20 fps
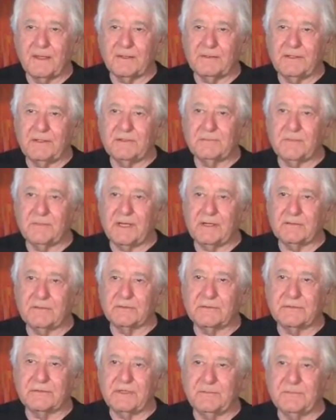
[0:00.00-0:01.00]
And these
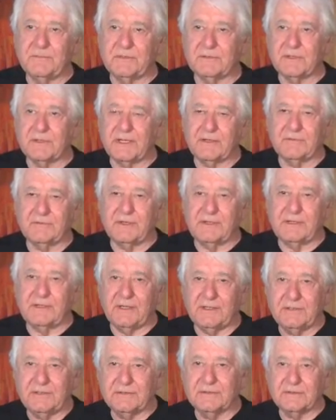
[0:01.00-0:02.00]
medical treatments, like
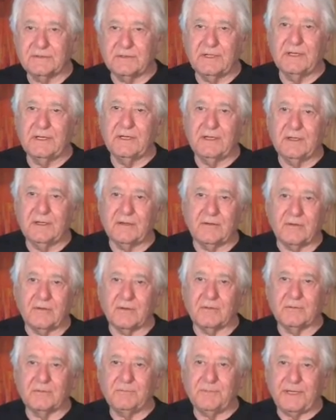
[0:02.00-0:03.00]
radiation, are
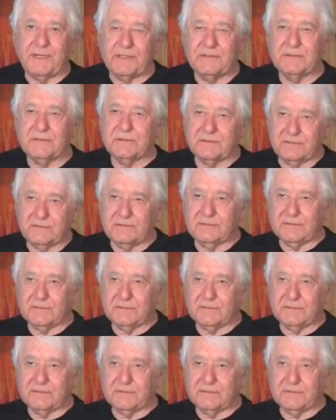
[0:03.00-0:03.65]
all based